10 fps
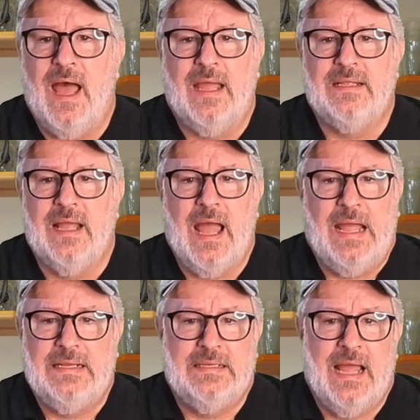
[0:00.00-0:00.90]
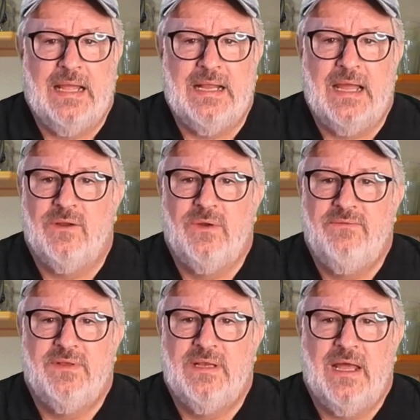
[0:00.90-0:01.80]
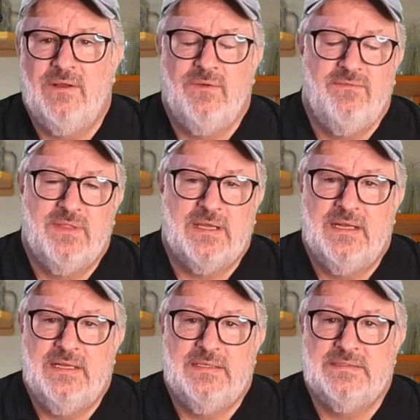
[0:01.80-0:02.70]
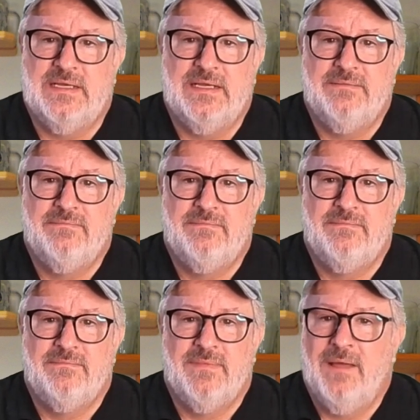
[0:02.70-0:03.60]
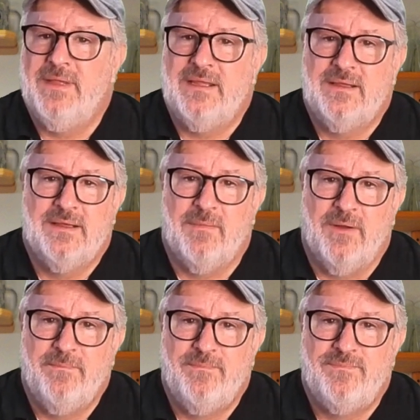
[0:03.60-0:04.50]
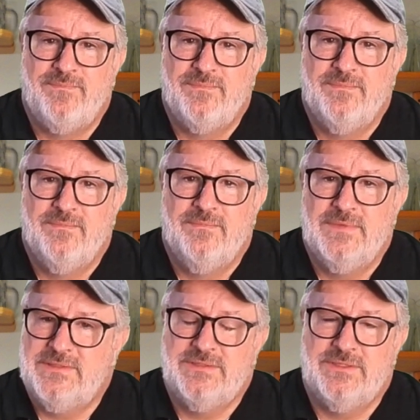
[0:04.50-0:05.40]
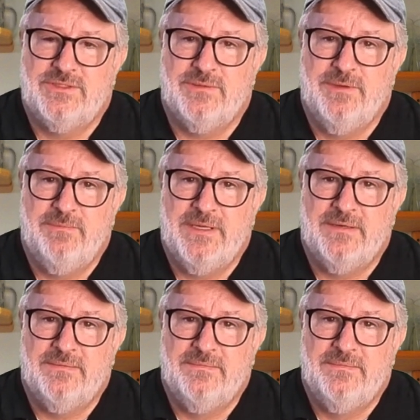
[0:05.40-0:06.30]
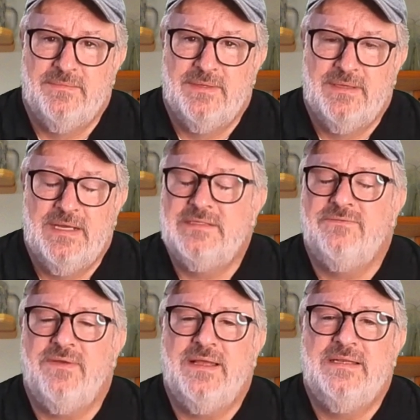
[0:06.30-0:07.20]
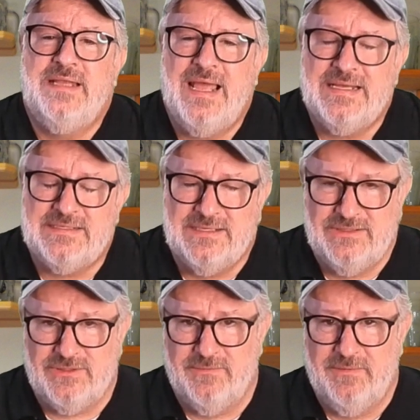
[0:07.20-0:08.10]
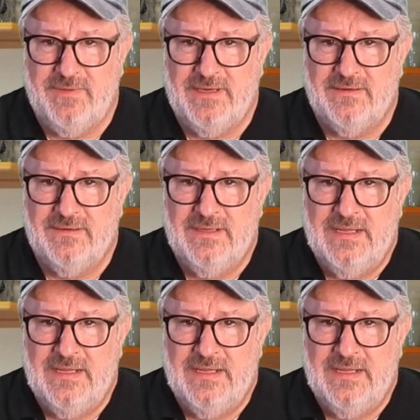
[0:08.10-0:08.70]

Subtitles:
I don't even think I need to say it. I mean, come on. This is a German beer. It's a fantastic German beer.